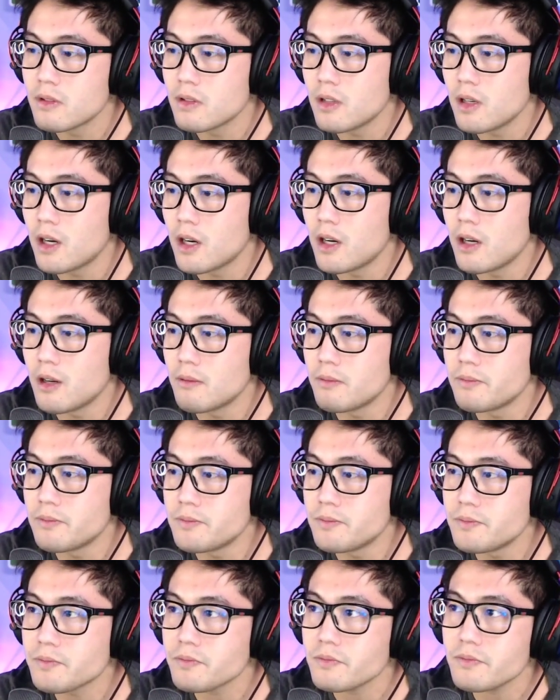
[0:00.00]
Um
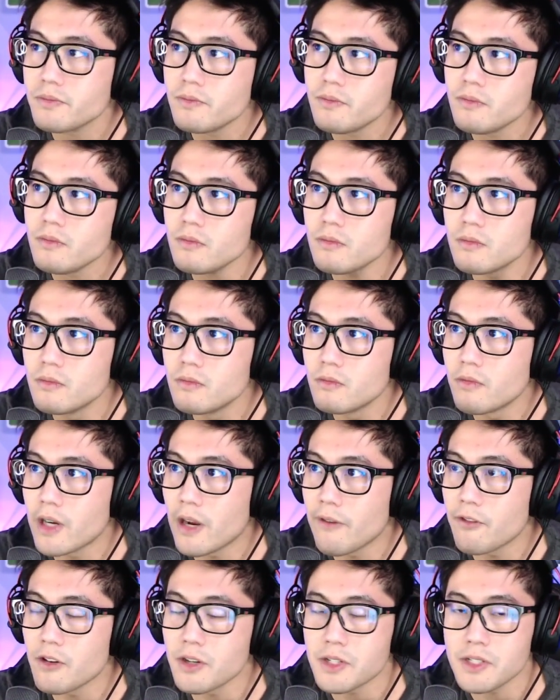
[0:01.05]
when I
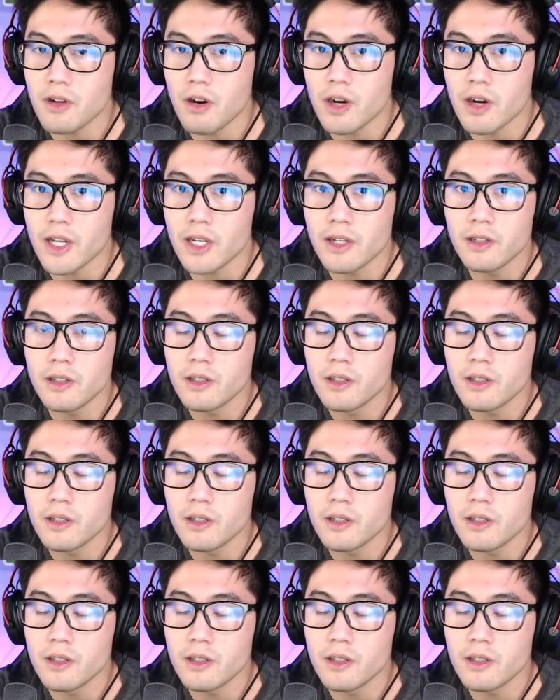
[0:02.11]
first started.